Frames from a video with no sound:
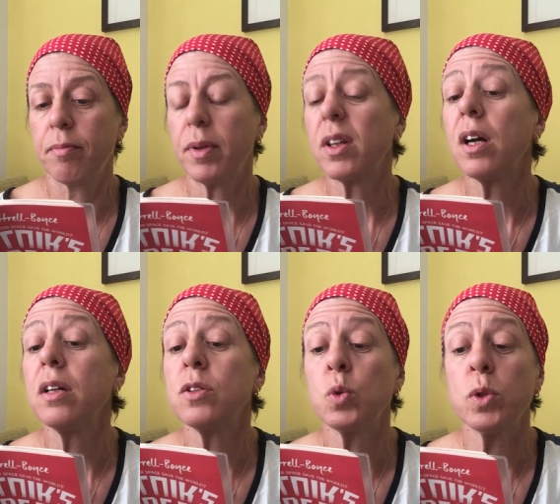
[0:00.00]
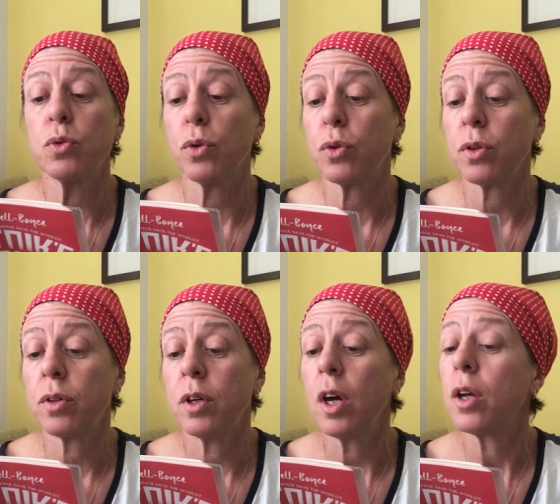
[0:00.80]
But the curtains were
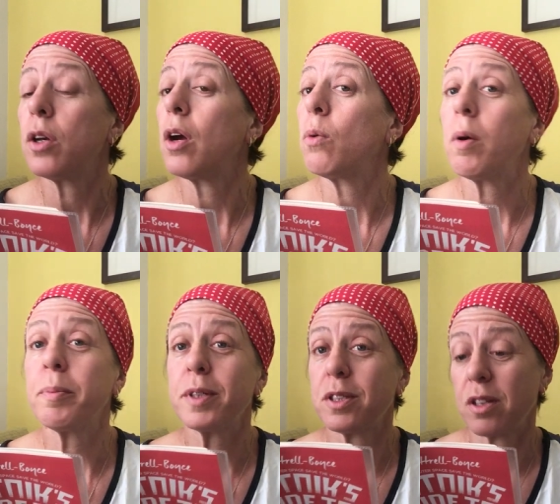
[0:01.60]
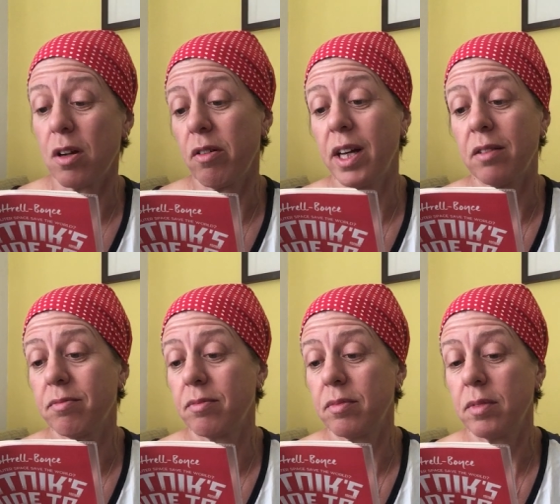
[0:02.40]
drawn, no one was stirring.
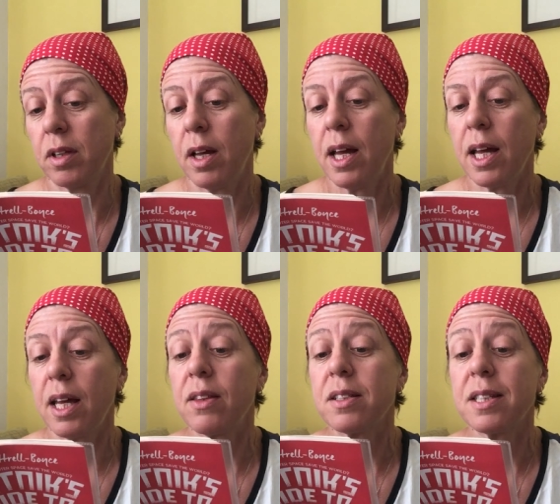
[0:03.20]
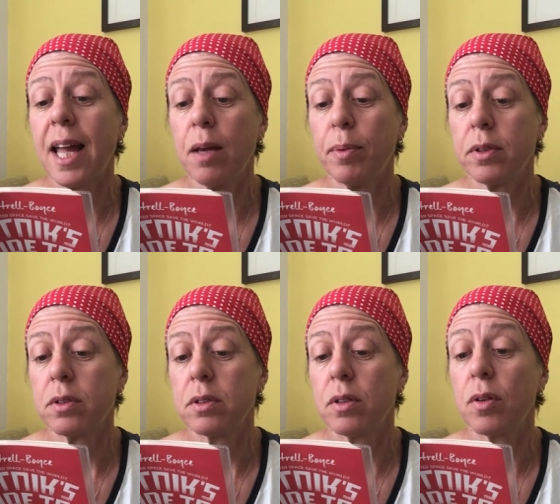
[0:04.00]
In the
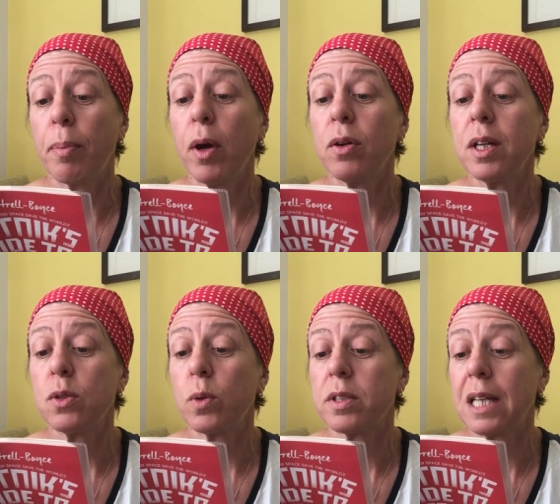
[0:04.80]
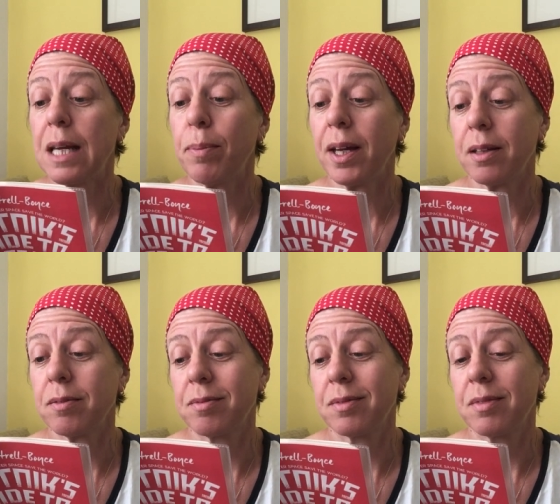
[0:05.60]
stables, the ponies were sleeping.
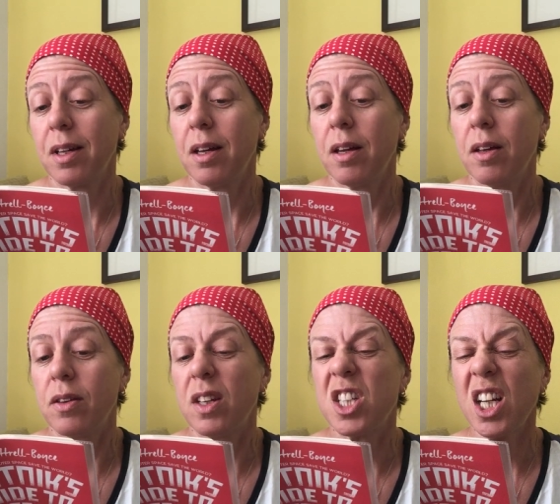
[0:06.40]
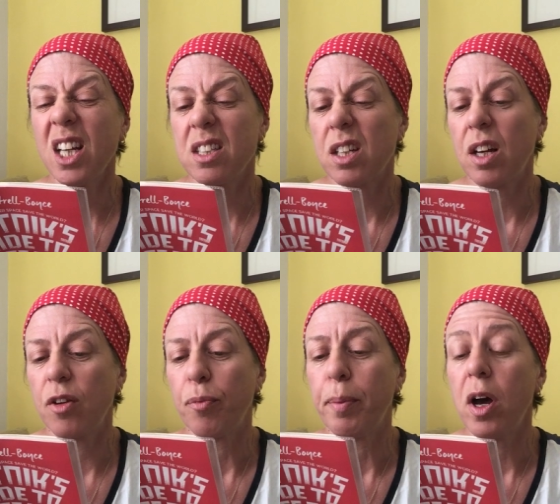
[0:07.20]
The chickens
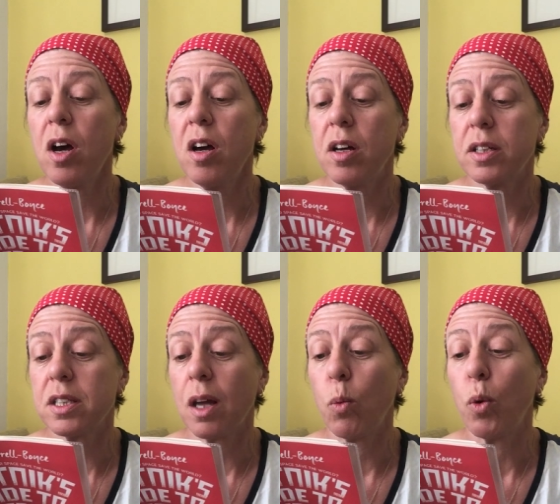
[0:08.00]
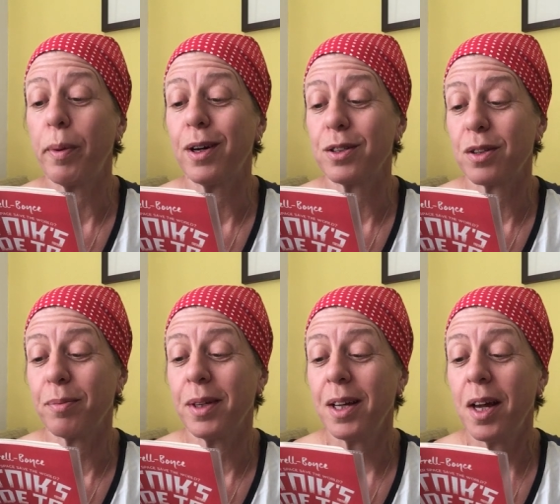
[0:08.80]
kind of purred as I walked past
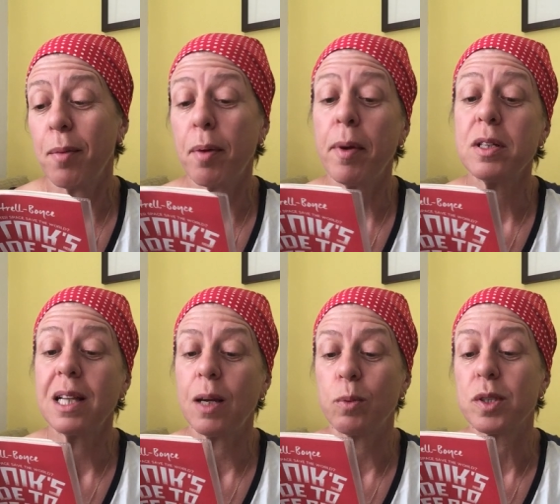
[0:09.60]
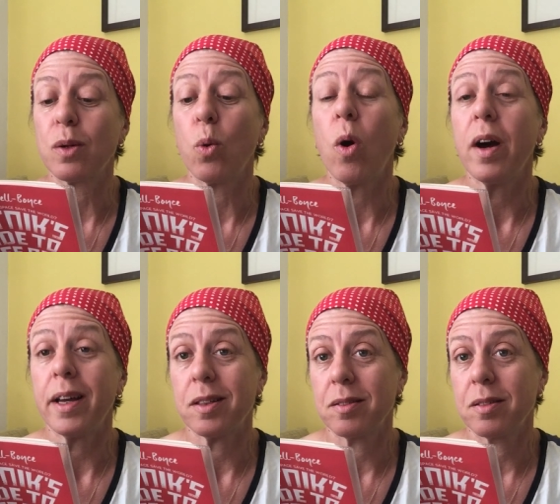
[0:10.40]
them, but mostly it was
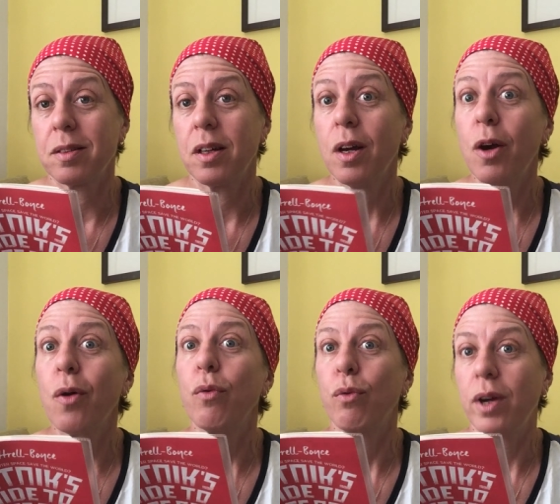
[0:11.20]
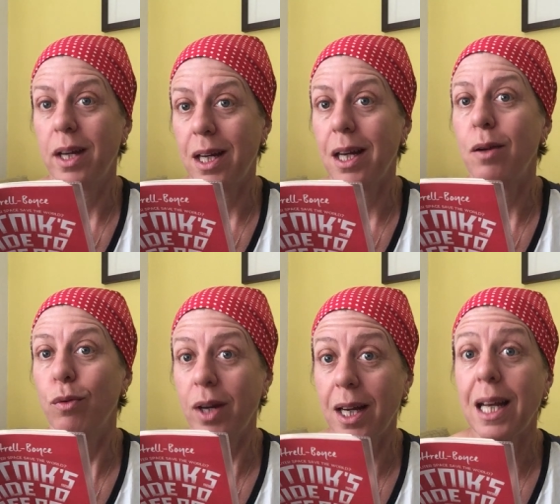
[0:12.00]
quiet. Really,
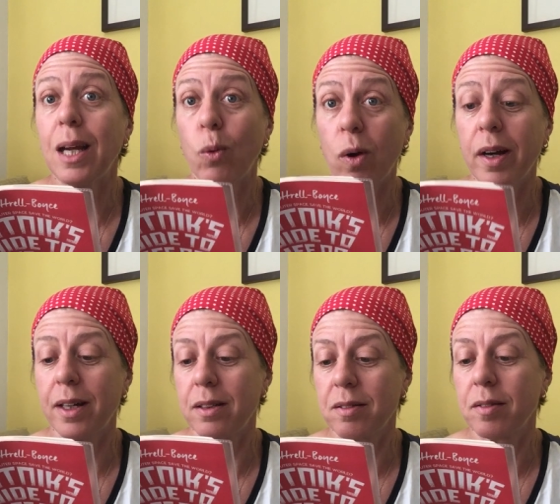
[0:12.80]
really quiet.